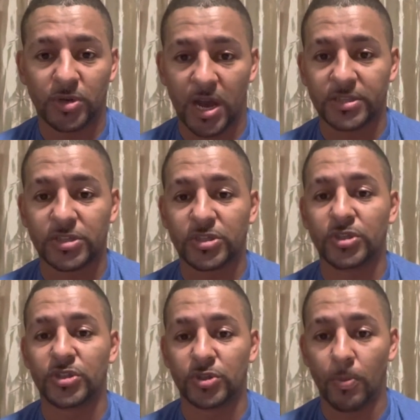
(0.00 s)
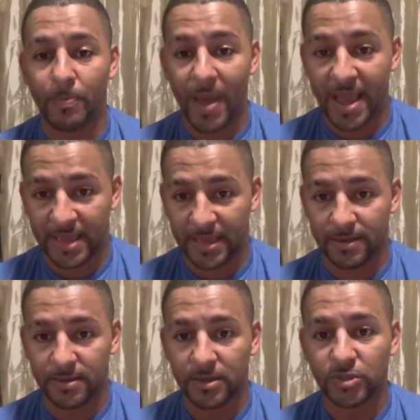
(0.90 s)
constitutional
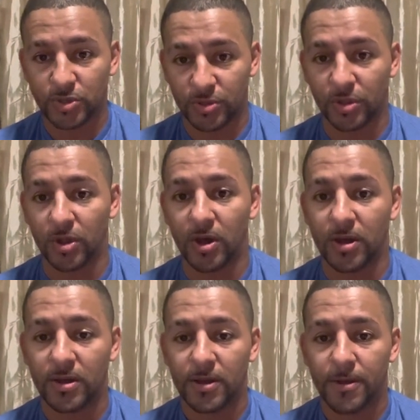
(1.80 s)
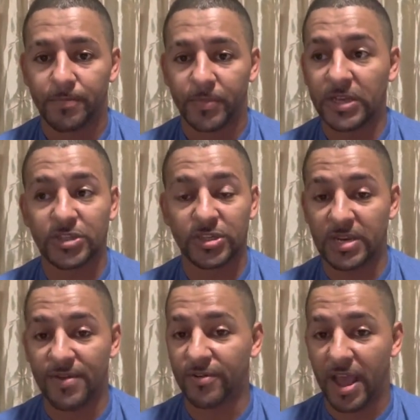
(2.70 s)
backing to the law. It should
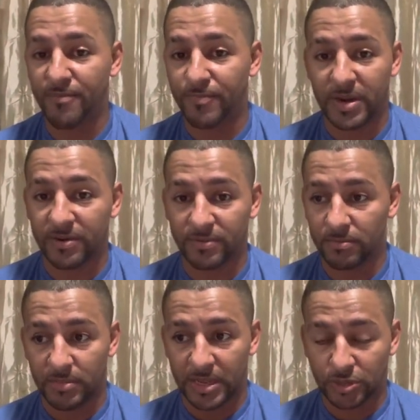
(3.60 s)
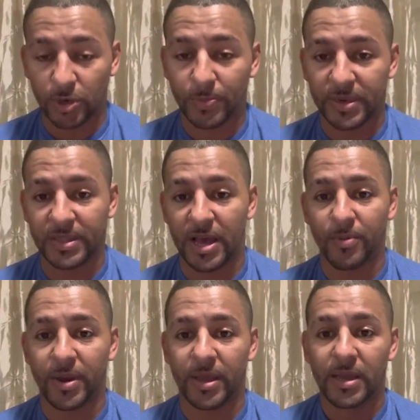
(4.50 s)
never have been interpreted that
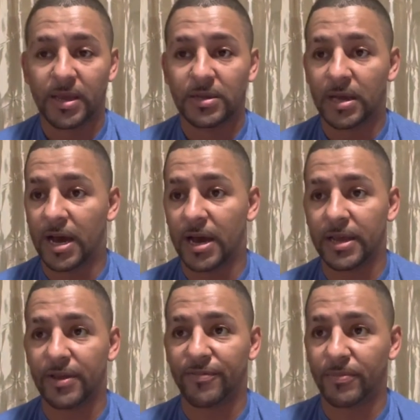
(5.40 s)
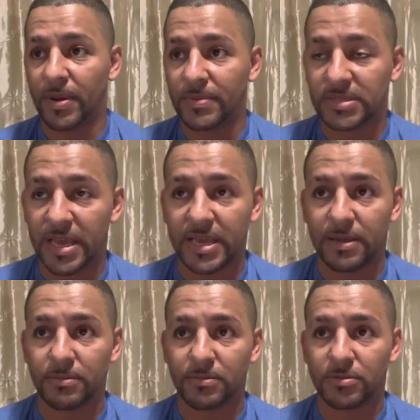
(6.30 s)
way. If I'm not
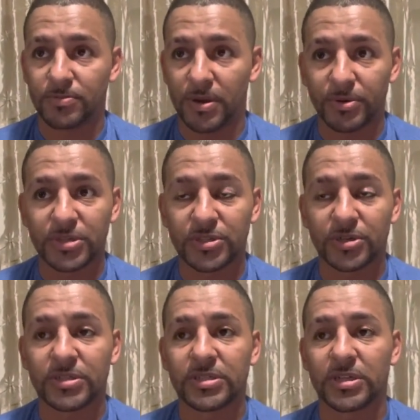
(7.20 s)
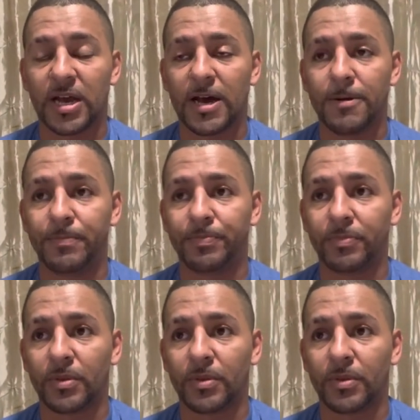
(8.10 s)
mistaken, to my research, Chief